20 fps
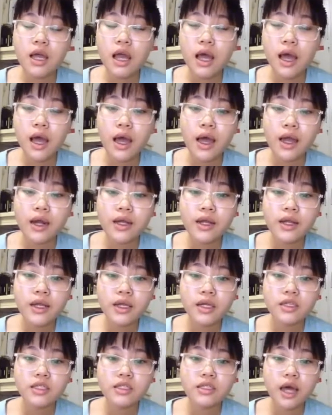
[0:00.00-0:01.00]
and
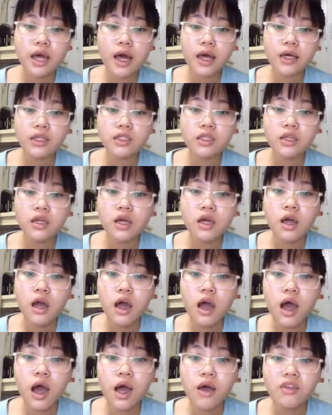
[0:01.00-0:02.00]
he said
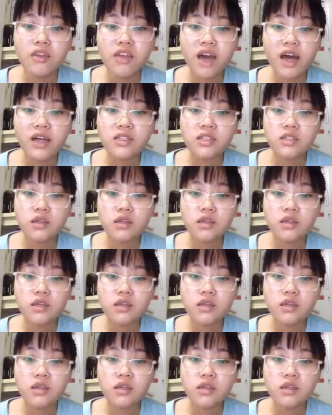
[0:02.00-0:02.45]
that